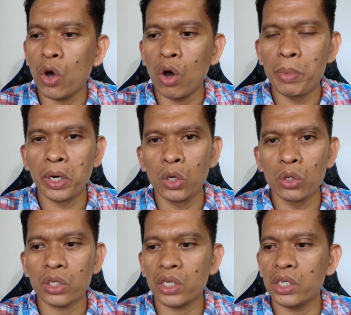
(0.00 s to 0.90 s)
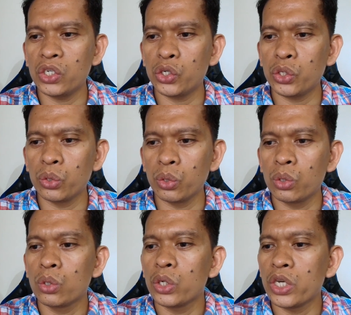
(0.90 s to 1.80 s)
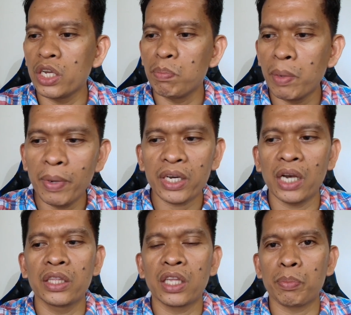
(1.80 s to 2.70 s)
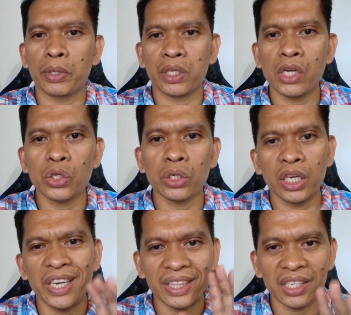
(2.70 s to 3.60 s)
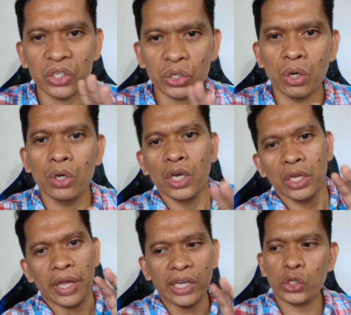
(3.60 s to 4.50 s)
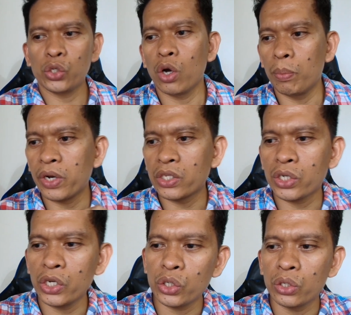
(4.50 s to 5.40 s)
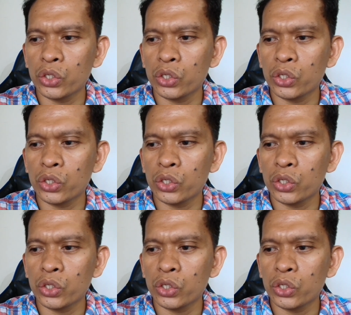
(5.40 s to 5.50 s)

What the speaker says: overlooked issue in biblical interpretation, and that is, the issue of translation.